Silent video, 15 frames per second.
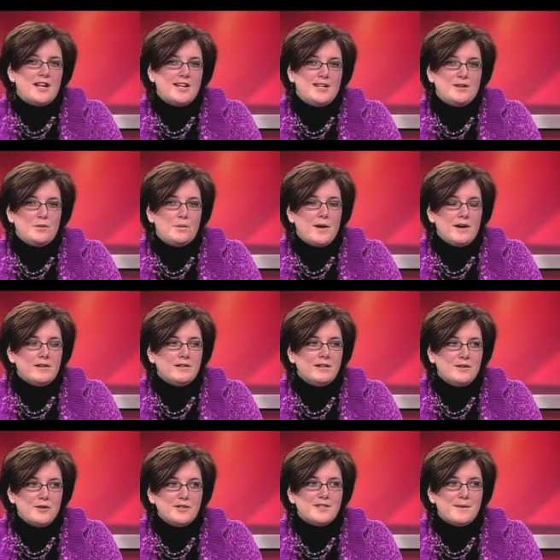Nadia to wear a
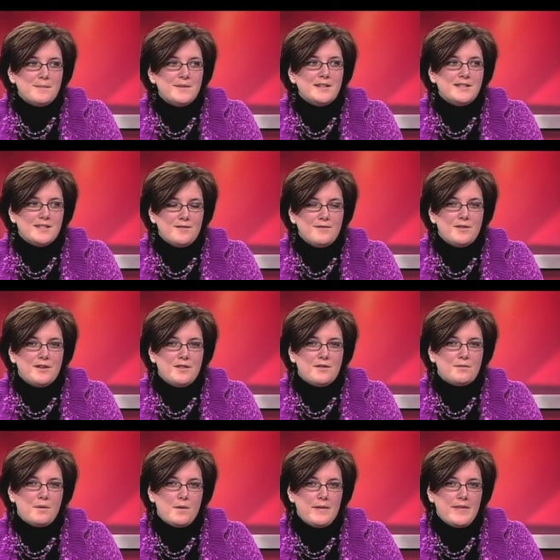little something different.
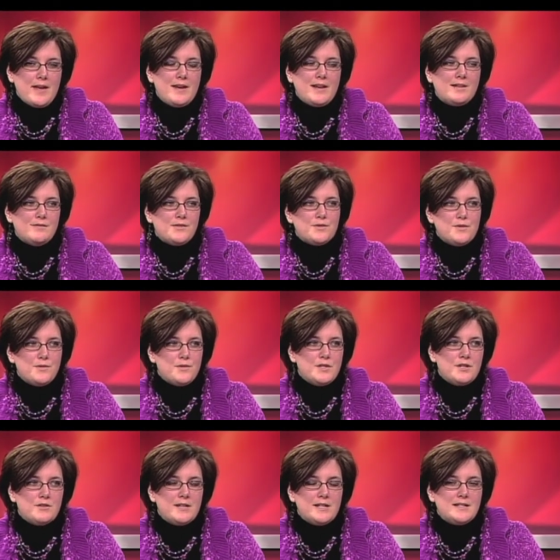Throw on that necklace or those
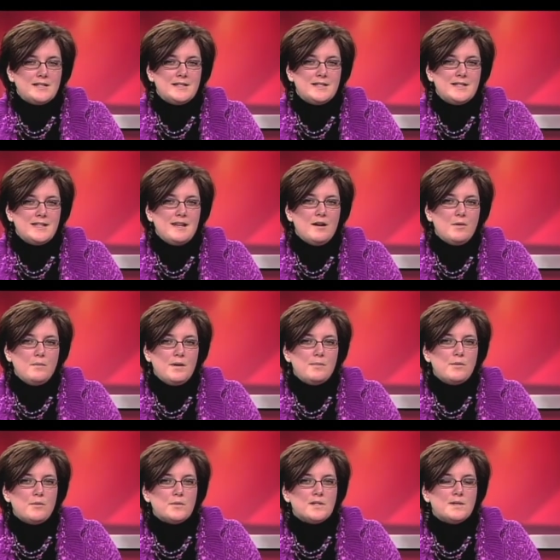earrings and see how
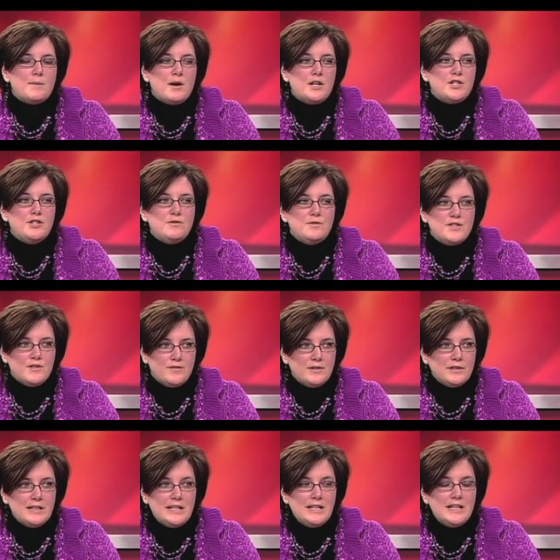people respond to you
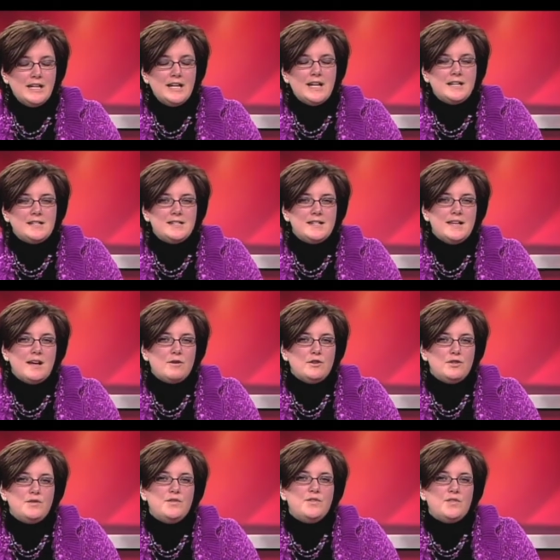differently, and see how
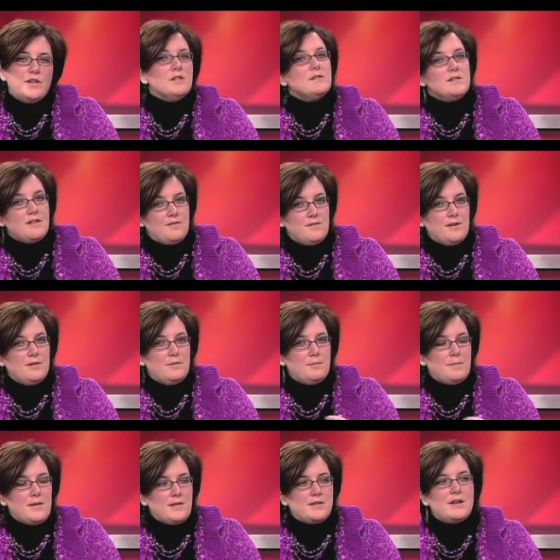you feel different
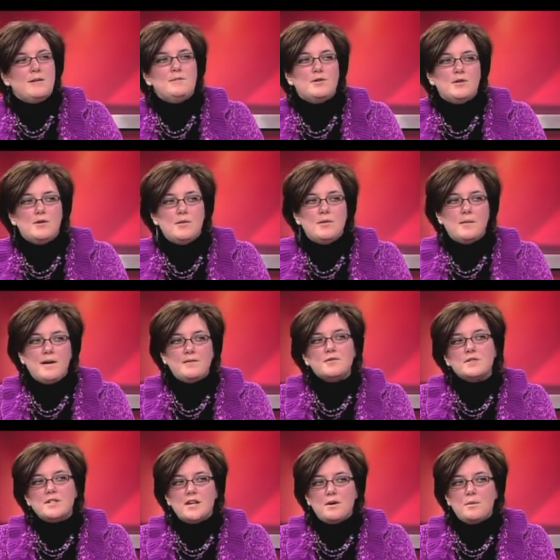by the time you go home after
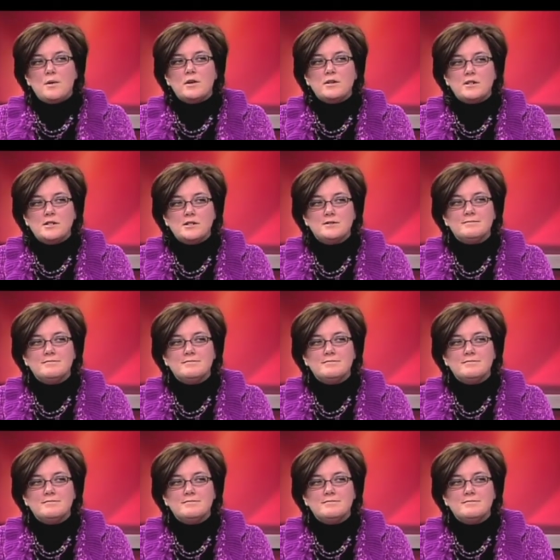a day of work.